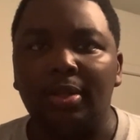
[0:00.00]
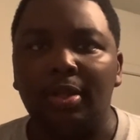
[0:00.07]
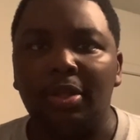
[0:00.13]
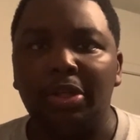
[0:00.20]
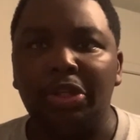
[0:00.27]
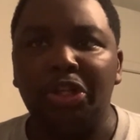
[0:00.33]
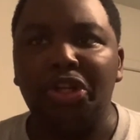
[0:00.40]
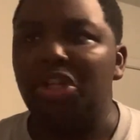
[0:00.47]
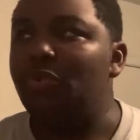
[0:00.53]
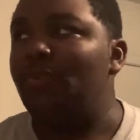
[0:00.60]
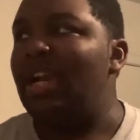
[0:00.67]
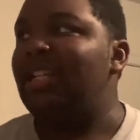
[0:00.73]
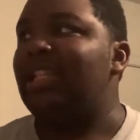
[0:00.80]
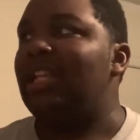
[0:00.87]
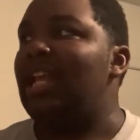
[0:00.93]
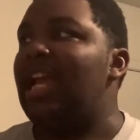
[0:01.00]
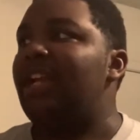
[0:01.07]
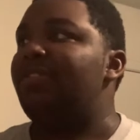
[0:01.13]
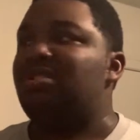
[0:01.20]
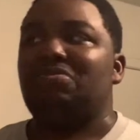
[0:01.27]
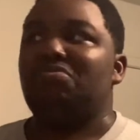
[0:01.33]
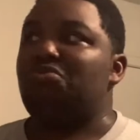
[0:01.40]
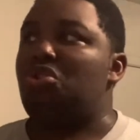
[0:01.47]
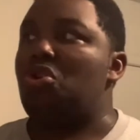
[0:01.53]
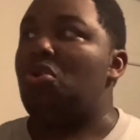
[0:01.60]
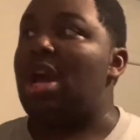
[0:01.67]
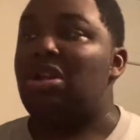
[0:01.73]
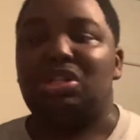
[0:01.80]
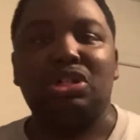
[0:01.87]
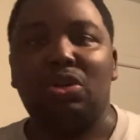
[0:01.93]
You couldn't wait until a
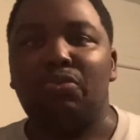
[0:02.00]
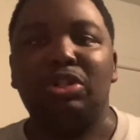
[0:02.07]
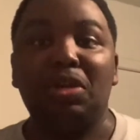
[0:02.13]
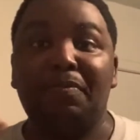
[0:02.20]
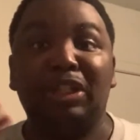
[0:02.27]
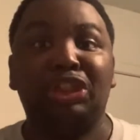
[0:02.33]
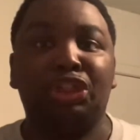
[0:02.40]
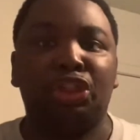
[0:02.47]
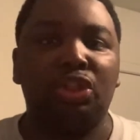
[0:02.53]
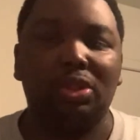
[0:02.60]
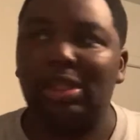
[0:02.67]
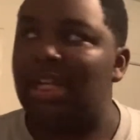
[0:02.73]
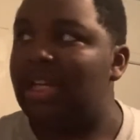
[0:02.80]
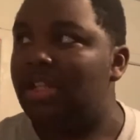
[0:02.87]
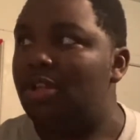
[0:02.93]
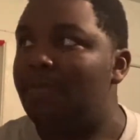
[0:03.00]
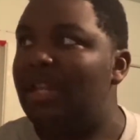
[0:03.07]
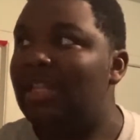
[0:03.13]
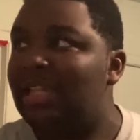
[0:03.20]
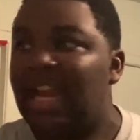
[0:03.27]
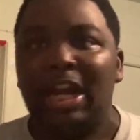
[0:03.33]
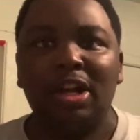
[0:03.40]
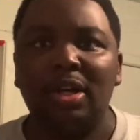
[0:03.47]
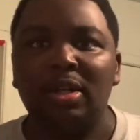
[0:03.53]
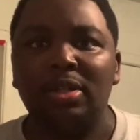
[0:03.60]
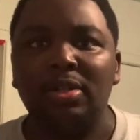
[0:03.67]
little bit later.